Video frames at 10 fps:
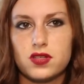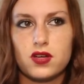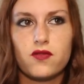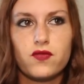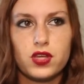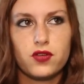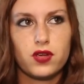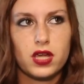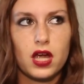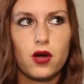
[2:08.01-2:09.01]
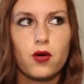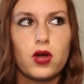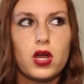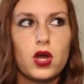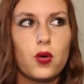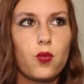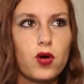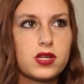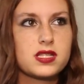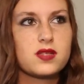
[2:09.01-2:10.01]
you know, figuring out
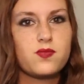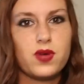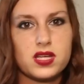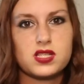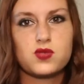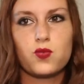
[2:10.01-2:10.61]
what is the best